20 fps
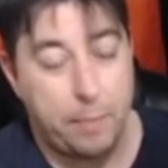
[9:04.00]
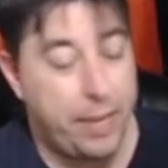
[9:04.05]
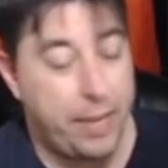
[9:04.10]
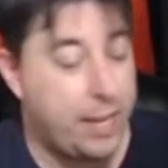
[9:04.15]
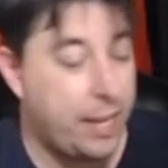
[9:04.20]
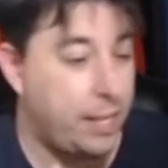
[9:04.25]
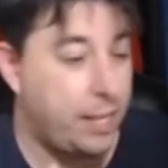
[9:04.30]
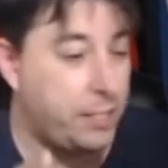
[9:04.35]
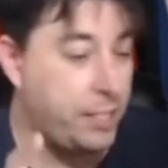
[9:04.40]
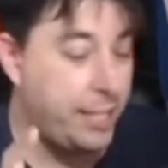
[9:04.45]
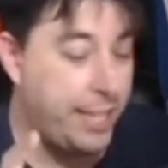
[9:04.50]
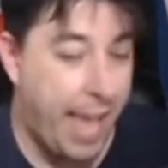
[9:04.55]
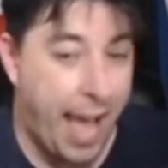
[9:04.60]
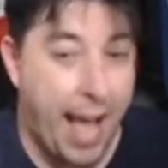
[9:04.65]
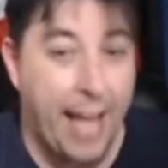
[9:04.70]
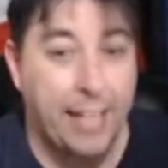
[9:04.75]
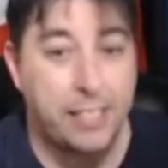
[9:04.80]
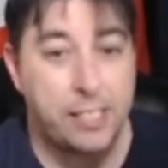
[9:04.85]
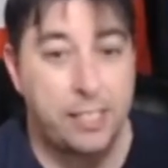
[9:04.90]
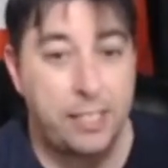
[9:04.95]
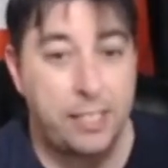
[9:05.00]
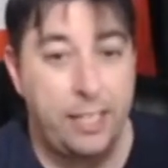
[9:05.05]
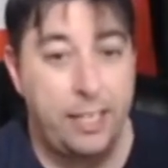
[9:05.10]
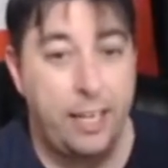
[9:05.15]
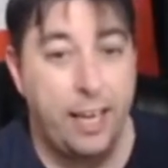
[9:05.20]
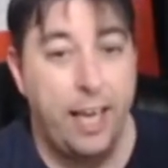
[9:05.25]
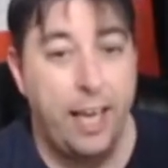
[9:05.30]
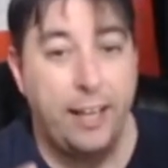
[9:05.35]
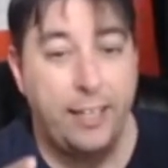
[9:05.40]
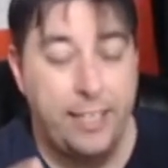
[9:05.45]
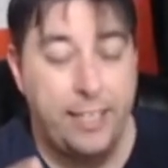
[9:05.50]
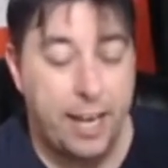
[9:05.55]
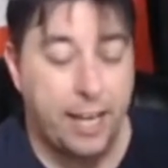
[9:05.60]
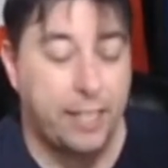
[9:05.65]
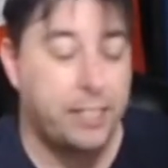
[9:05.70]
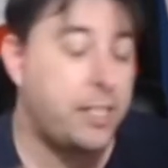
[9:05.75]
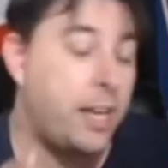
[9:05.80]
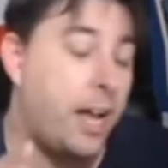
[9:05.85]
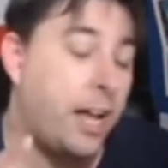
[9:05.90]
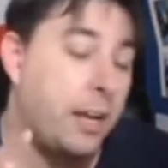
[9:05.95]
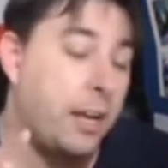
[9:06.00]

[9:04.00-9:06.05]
because Gas does an